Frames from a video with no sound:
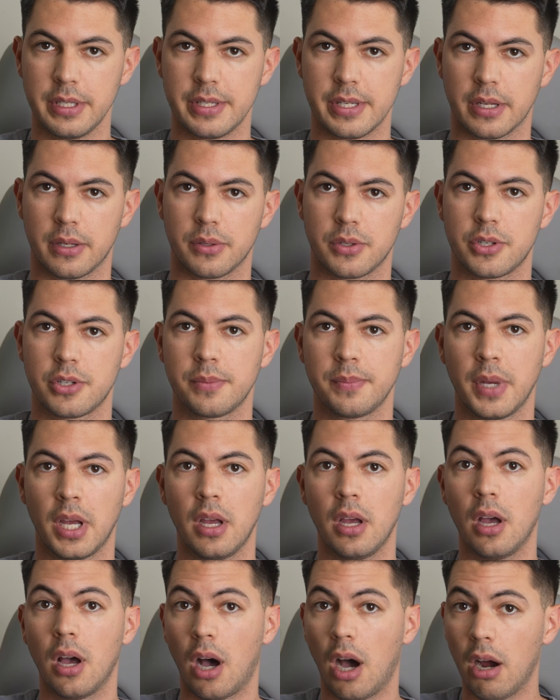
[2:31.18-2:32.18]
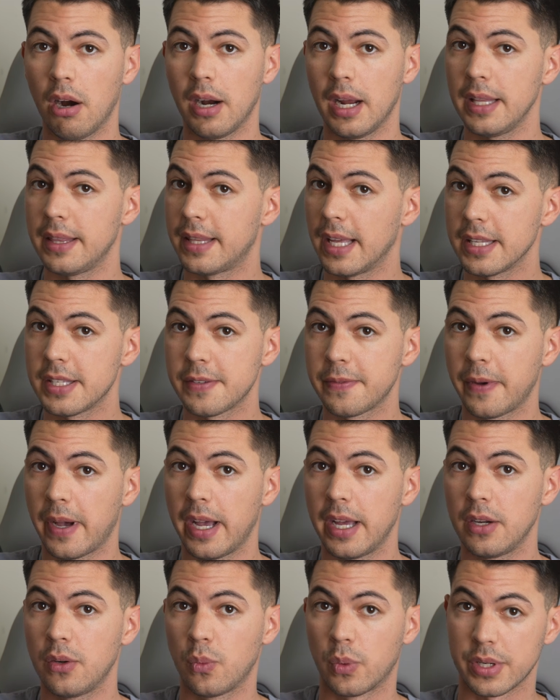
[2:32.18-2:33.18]
zilch. Alright, that's
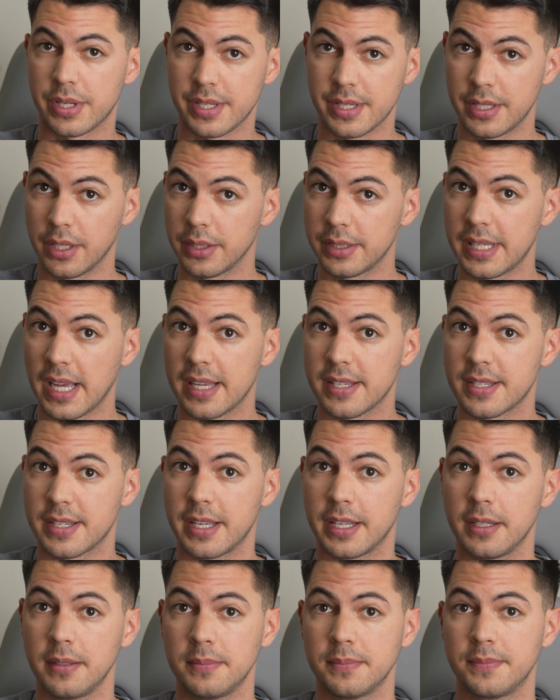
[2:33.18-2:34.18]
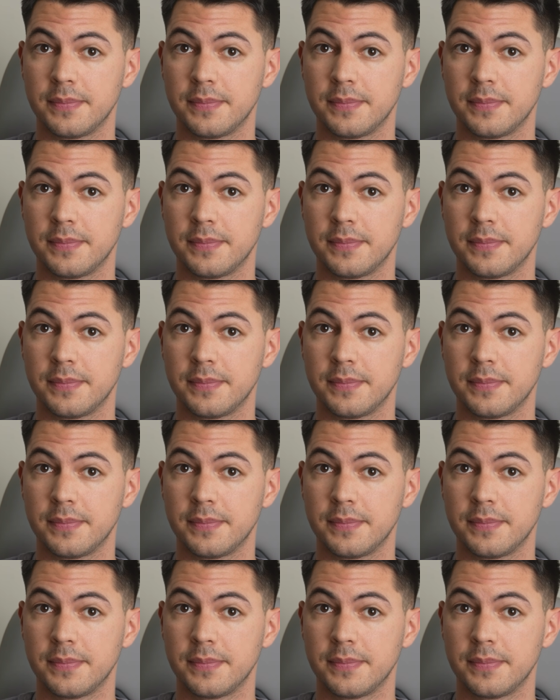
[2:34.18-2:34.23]
fine, we're still testing.